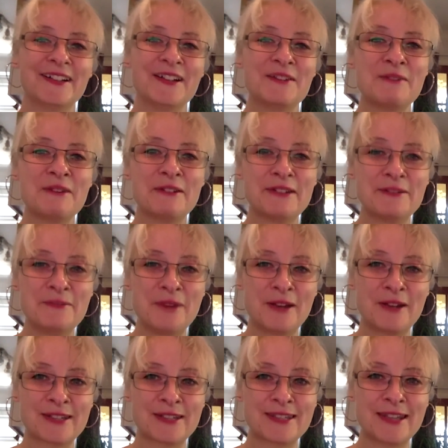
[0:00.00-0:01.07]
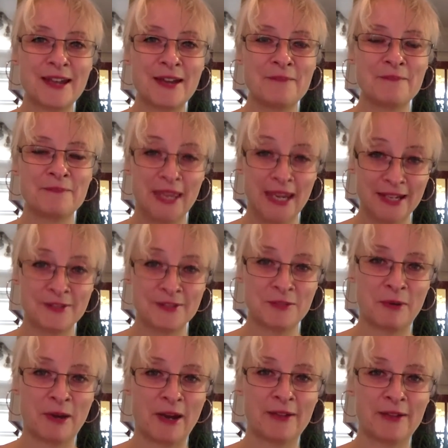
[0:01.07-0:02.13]
Where he works in
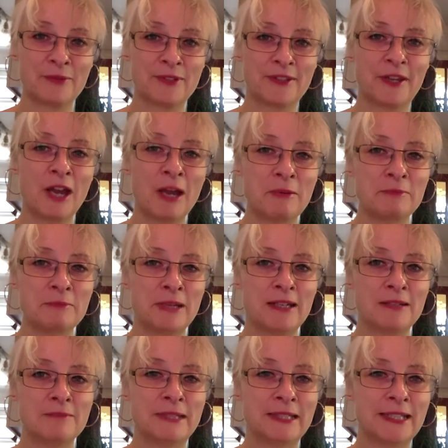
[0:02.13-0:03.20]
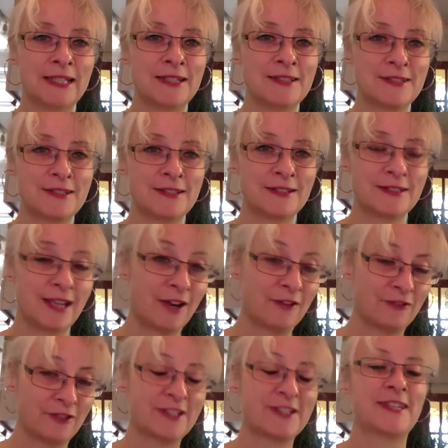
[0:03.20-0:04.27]
Dubai with the Herman Miller Middle East and
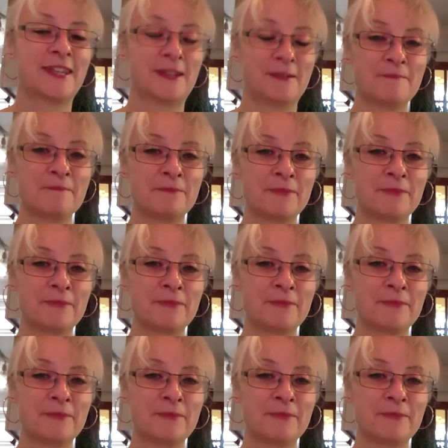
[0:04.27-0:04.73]
Africa team.